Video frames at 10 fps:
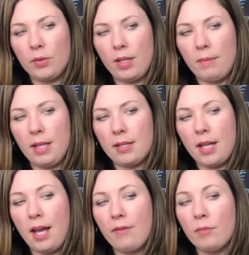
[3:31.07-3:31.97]
green beans
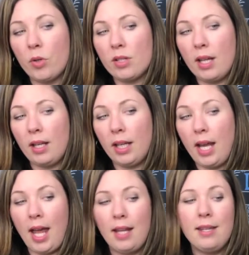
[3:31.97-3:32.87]
that have a more
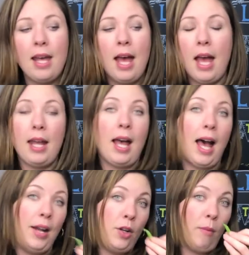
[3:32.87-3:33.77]
delicate end. And
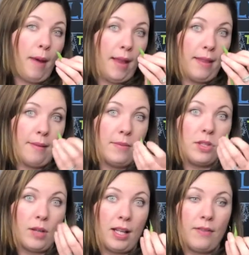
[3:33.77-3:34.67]
I don't mind them,
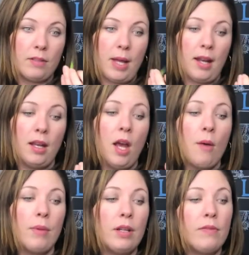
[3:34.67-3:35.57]
so I left them on.
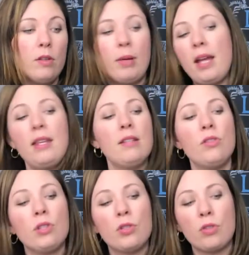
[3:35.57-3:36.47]
But if you buy
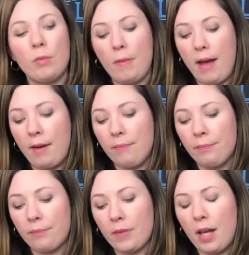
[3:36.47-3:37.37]
these, you can trim them on,
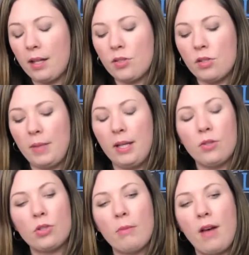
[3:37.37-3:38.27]

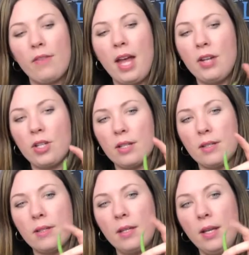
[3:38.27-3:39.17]
trim off the
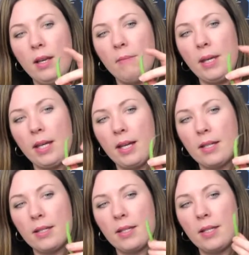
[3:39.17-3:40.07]
edges,
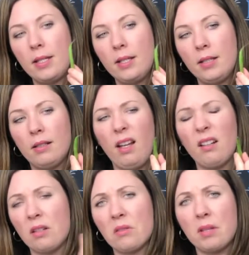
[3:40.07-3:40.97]
because, I
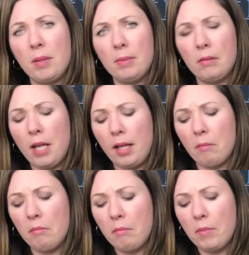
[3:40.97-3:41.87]
don't know, some people don't like
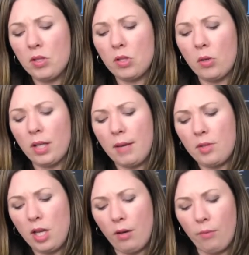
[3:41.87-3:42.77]
them. It's totally
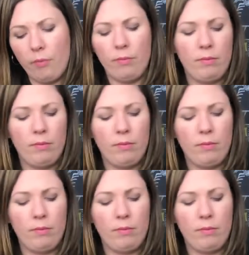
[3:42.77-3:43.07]
up to you.